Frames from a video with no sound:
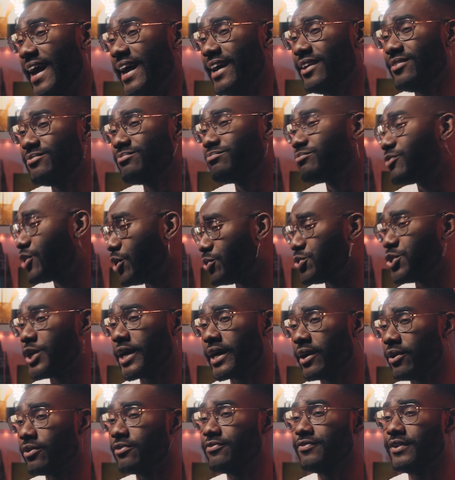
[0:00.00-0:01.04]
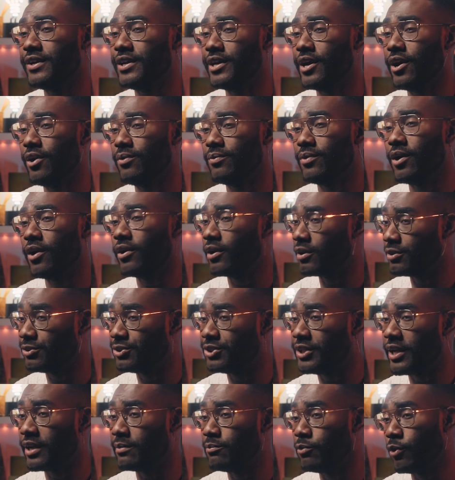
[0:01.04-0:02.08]
And go check out our video on
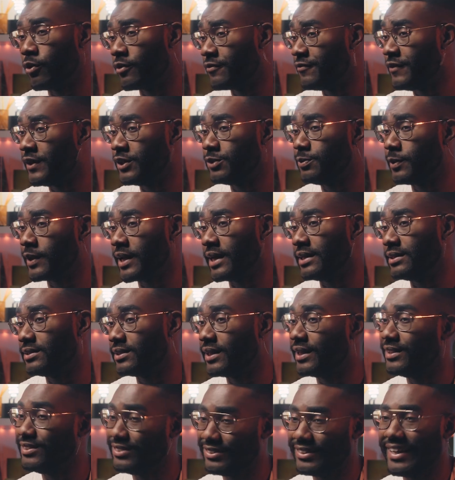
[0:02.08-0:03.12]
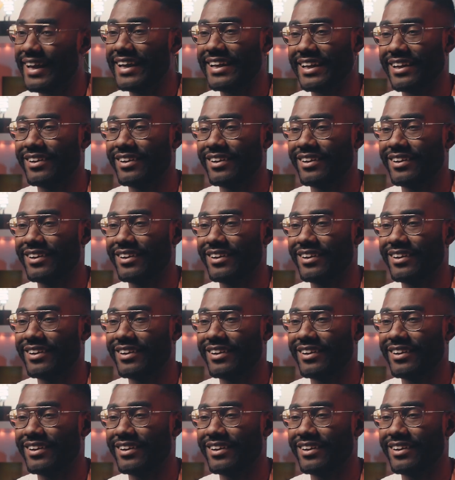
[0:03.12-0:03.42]
understanding more Facebook insights and